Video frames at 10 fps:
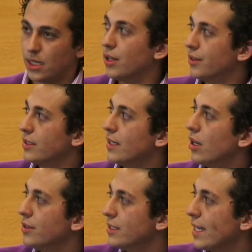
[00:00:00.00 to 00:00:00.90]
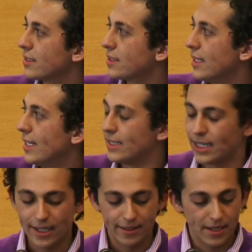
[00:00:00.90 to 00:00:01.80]
On the next slide,
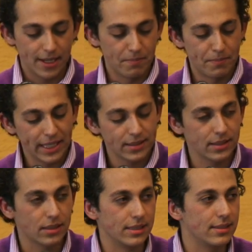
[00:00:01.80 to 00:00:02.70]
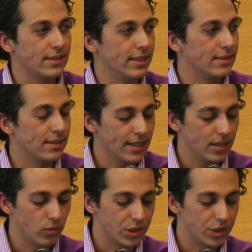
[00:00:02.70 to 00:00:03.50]
I basically state that,